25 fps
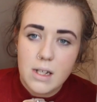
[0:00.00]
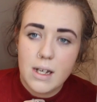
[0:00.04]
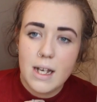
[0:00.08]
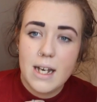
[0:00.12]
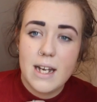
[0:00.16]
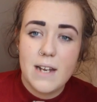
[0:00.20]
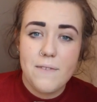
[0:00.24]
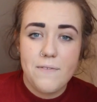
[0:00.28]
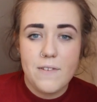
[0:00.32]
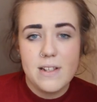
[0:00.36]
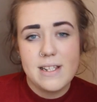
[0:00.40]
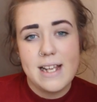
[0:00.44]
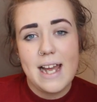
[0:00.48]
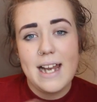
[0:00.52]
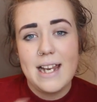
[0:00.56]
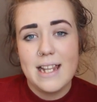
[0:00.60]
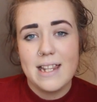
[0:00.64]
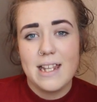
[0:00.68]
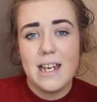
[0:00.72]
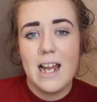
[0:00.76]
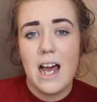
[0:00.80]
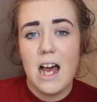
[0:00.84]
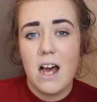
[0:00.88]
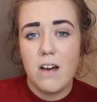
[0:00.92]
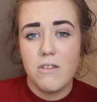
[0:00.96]
And if there's
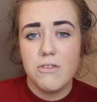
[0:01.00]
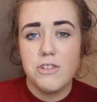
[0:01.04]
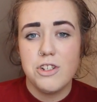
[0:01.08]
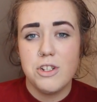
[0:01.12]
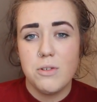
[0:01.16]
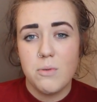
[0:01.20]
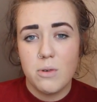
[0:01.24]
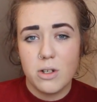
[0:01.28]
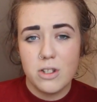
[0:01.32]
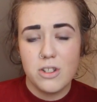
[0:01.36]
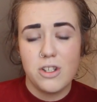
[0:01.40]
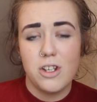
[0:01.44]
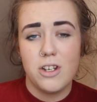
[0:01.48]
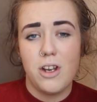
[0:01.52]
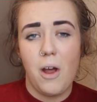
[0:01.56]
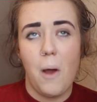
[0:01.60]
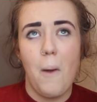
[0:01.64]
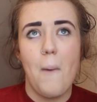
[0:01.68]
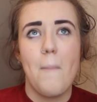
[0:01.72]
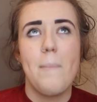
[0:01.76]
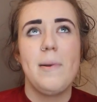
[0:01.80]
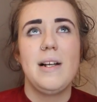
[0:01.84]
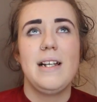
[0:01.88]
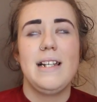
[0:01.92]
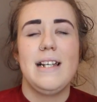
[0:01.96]
anything else you want to
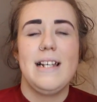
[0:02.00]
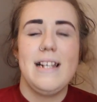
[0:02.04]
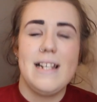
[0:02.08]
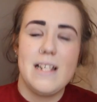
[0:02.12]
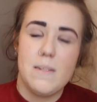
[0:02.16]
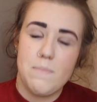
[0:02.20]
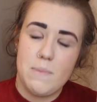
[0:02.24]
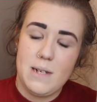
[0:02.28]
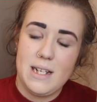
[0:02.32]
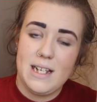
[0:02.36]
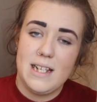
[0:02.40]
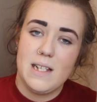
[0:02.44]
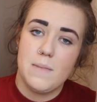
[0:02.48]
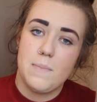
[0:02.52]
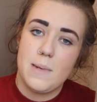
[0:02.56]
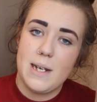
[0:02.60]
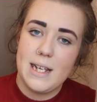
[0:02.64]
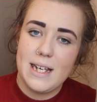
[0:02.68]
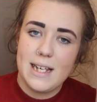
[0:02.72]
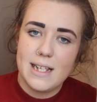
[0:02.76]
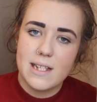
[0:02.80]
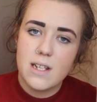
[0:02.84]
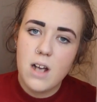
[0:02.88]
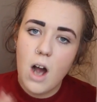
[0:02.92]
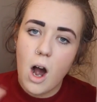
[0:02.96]
know, please, please,
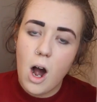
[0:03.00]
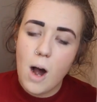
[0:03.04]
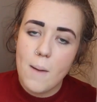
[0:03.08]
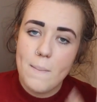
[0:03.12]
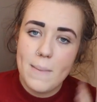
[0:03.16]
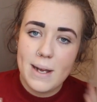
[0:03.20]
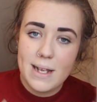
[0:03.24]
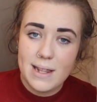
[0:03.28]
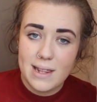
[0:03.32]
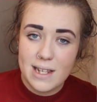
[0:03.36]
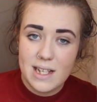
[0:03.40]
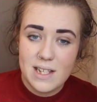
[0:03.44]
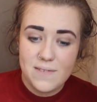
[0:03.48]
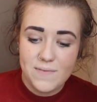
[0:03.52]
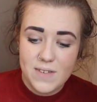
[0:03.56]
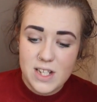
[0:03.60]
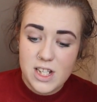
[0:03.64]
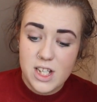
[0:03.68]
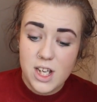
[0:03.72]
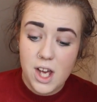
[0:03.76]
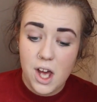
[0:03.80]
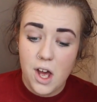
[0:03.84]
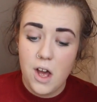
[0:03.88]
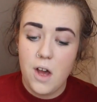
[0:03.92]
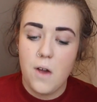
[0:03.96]
please comment this
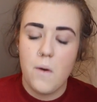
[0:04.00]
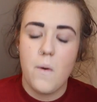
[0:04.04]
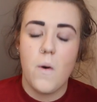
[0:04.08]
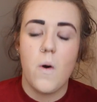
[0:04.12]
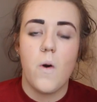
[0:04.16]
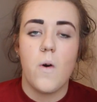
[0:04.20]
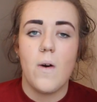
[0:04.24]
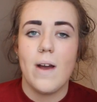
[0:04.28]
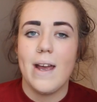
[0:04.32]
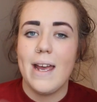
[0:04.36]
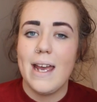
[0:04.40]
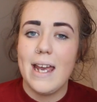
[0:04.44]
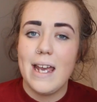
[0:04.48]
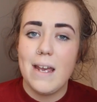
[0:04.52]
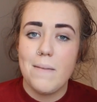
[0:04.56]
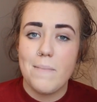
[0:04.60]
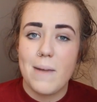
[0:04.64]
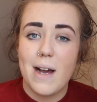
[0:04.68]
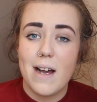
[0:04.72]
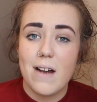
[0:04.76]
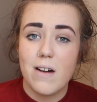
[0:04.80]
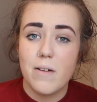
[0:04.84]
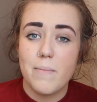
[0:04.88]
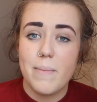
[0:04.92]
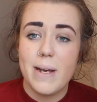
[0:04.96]
video or
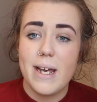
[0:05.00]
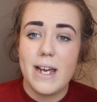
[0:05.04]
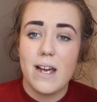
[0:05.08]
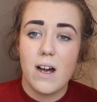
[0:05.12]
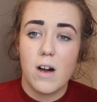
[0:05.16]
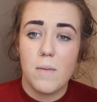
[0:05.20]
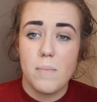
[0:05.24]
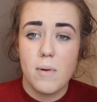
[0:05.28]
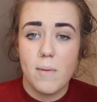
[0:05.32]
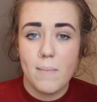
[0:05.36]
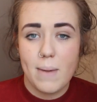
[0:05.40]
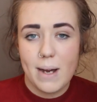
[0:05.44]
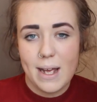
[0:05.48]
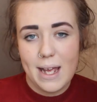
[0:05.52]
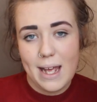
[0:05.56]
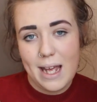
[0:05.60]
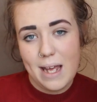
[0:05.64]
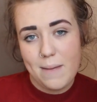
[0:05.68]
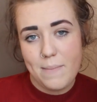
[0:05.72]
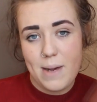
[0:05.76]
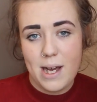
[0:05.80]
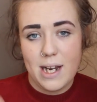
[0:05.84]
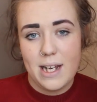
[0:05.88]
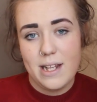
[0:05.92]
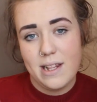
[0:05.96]
email me. I'll put my
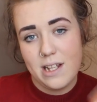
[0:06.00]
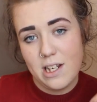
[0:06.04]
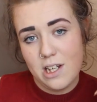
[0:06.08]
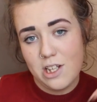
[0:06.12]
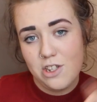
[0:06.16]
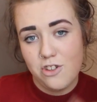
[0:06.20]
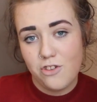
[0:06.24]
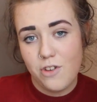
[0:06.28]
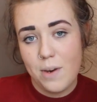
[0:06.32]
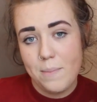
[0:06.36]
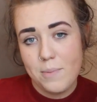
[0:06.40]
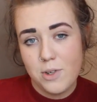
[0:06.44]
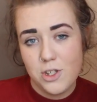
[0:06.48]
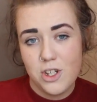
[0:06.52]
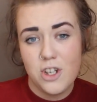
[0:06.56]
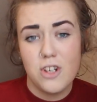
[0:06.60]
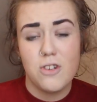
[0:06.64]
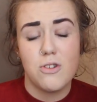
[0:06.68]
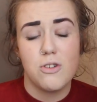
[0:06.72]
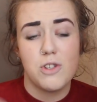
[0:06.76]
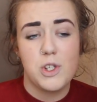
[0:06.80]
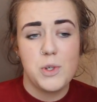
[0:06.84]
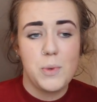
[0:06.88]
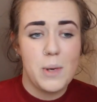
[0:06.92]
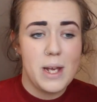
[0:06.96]
email in the description,
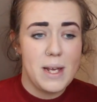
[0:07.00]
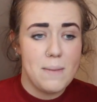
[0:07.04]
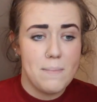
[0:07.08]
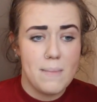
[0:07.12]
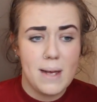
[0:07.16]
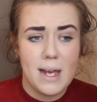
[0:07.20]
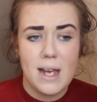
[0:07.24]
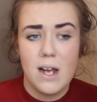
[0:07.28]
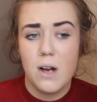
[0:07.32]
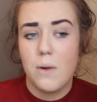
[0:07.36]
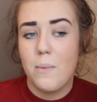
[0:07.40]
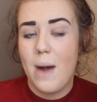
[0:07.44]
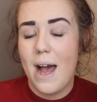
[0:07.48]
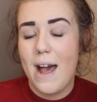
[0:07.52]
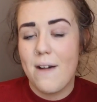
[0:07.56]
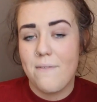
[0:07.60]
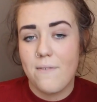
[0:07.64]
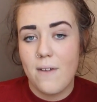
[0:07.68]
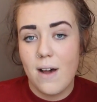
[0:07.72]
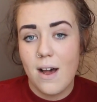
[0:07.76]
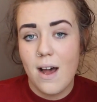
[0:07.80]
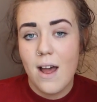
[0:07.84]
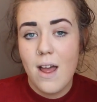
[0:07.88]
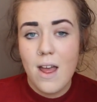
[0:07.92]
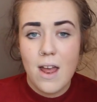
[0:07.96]
or tweet me or
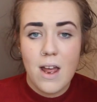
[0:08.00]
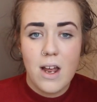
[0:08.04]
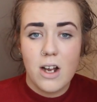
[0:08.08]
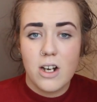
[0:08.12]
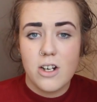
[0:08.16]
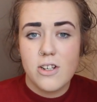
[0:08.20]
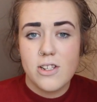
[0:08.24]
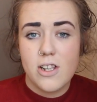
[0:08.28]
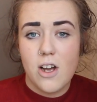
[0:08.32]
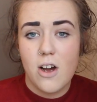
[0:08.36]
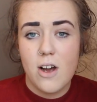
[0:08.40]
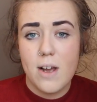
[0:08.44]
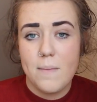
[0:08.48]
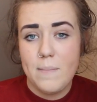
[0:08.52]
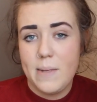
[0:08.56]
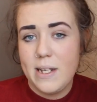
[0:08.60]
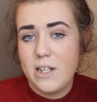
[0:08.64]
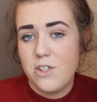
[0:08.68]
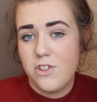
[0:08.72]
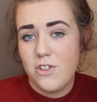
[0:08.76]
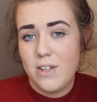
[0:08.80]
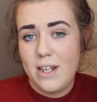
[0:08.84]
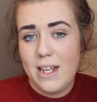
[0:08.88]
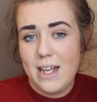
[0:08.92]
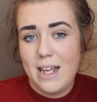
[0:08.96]
whatever, because I'm
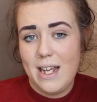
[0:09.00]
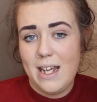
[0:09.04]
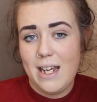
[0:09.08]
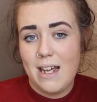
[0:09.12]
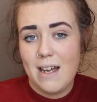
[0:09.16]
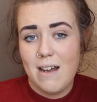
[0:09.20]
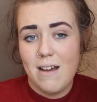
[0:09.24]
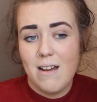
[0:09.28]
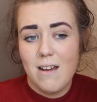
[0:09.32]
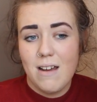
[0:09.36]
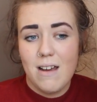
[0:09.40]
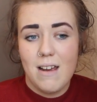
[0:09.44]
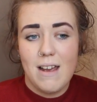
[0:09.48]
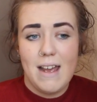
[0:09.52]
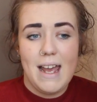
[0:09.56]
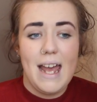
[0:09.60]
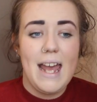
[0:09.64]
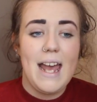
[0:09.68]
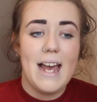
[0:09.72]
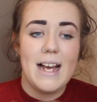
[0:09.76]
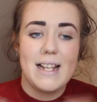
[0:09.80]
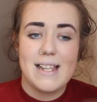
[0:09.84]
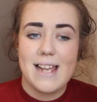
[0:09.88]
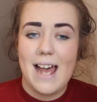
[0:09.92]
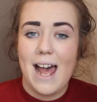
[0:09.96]
literally
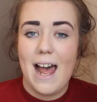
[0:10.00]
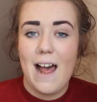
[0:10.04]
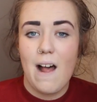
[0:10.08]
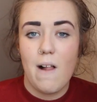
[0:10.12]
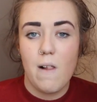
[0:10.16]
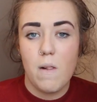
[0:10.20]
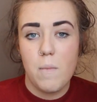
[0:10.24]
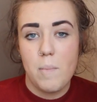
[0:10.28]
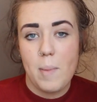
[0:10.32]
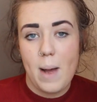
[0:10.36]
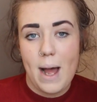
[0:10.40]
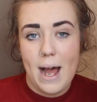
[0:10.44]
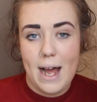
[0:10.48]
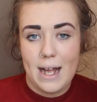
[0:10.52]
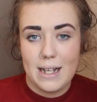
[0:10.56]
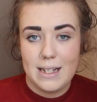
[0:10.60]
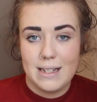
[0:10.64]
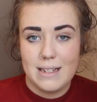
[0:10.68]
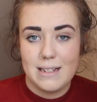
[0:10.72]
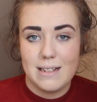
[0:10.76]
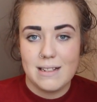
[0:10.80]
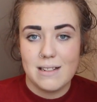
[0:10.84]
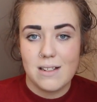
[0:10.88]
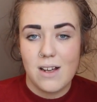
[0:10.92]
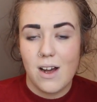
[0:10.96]
here to help,
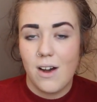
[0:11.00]
and